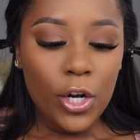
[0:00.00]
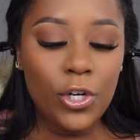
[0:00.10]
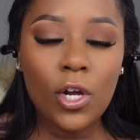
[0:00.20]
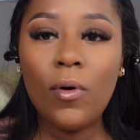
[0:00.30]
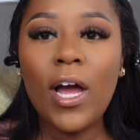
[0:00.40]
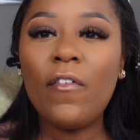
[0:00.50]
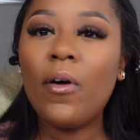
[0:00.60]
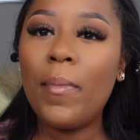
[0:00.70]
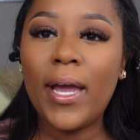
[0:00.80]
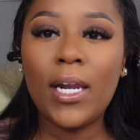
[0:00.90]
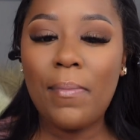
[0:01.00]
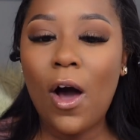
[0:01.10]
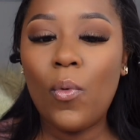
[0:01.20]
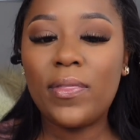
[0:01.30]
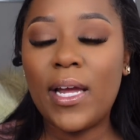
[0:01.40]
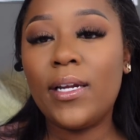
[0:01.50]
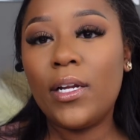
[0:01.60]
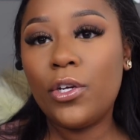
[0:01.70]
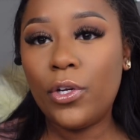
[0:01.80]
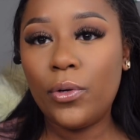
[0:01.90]
don't ever make it about what they
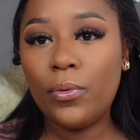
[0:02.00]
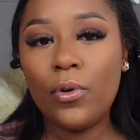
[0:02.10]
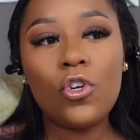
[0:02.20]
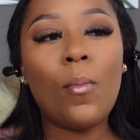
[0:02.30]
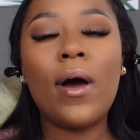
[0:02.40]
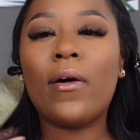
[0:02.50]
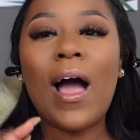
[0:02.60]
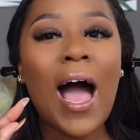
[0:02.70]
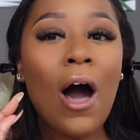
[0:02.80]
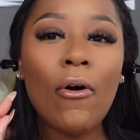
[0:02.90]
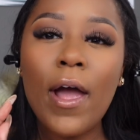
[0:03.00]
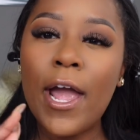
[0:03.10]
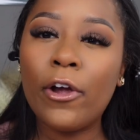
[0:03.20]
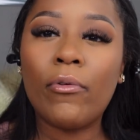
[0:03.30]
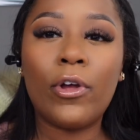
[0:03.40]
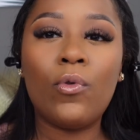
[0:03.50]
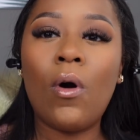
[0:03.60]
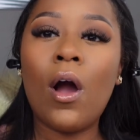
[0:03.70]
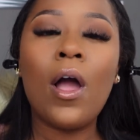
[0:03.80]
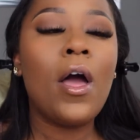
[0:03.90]
didn't do. No matter how angry you
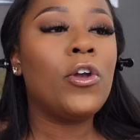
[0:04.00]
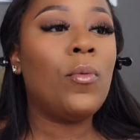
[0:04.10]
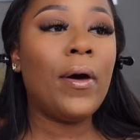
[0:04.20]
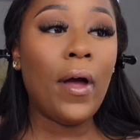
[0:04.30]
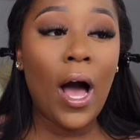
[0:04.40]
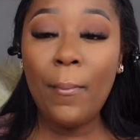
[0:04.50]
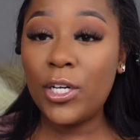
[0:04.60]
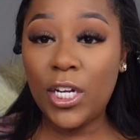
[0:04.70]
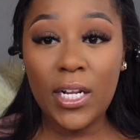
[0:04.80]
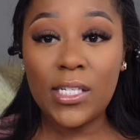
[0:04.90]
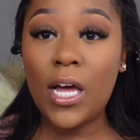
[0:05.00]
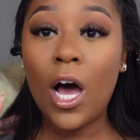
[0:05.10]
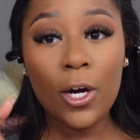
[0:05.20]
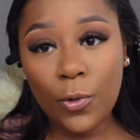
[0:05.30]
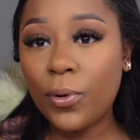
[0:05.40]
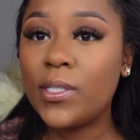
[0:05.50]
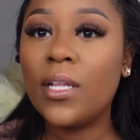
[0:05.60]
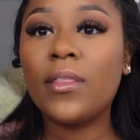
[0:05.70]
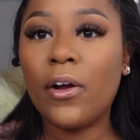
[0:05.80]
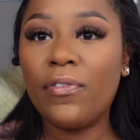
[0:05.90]
are, no matter how much it is one hundred
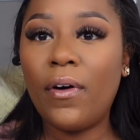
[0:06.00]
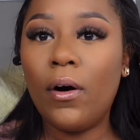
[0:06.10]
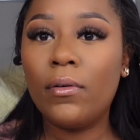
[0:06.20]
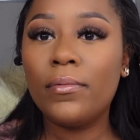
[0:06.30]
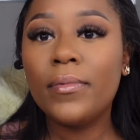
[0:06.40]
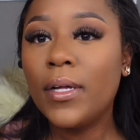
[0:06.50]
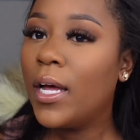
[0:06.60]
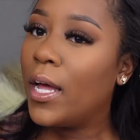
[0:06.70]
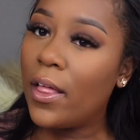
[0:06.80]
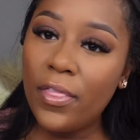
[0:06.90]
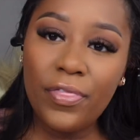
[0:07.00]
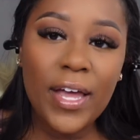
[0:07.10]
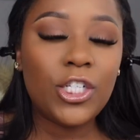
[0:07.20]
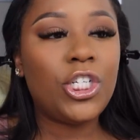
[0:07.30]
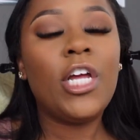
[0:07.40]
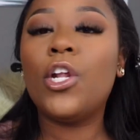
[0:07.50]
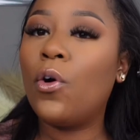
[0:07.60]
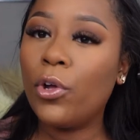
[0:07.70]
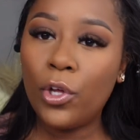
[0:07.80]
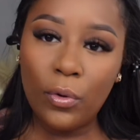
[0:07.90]
percent their fault. They cheated
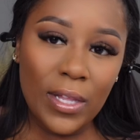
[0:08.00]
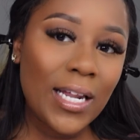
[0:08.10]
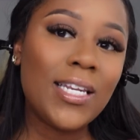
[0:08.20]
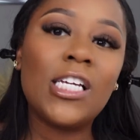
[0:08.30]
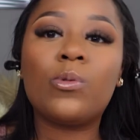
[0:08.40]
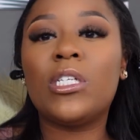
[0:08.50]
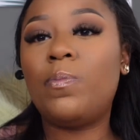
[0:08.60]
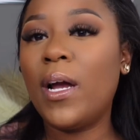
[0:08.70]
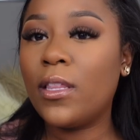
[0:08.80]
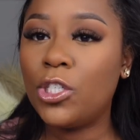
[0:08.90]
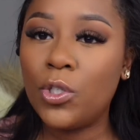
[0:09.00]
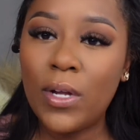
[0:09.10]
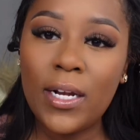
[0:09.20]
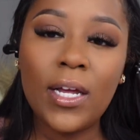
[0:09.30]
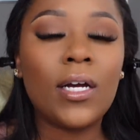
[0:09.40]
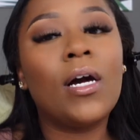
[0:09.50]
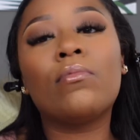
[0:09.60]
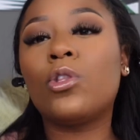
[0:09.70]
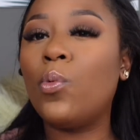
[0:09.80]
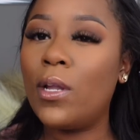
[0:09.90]
on you. They disrespected you. They didn't come
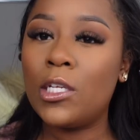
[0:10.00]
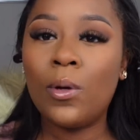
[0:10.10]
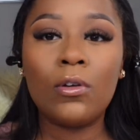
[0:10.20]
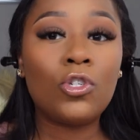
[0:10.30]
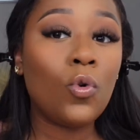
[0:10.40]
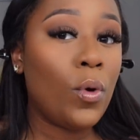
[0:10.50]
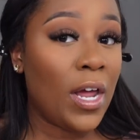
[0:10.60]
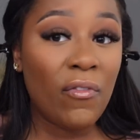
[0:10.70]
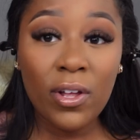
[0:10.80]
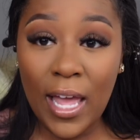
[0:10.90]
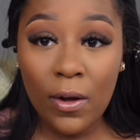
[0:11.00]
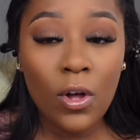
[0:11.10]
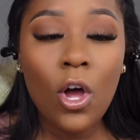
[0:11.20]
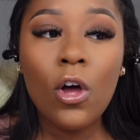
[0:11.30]
through when they're supposed to. Whatever they